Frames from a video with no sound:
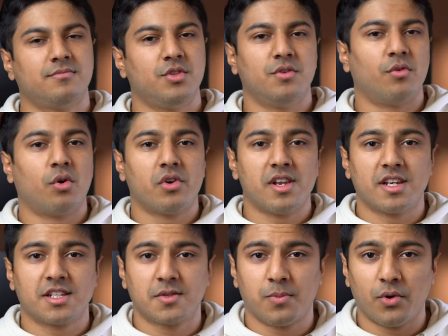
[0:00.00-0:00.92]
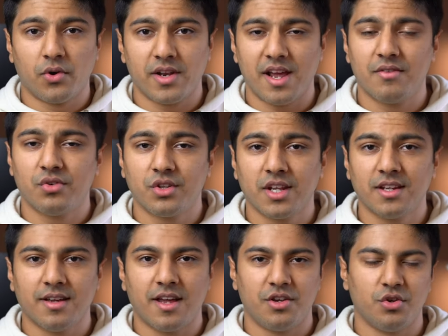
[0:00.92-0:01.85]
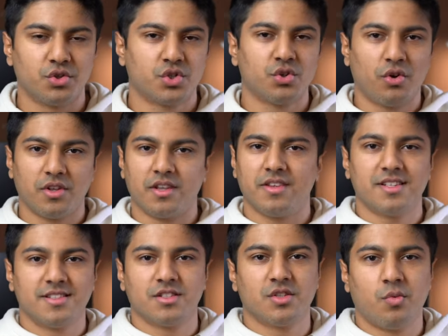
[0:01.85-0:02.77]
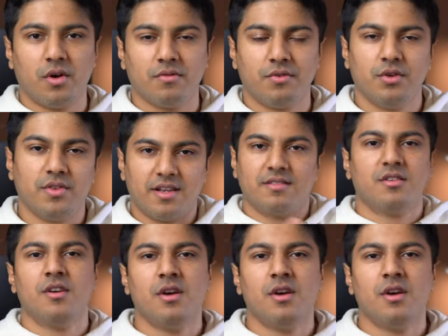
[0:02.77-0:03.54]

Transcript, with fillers: you've already explored everything and you're sure that this is the one for you, then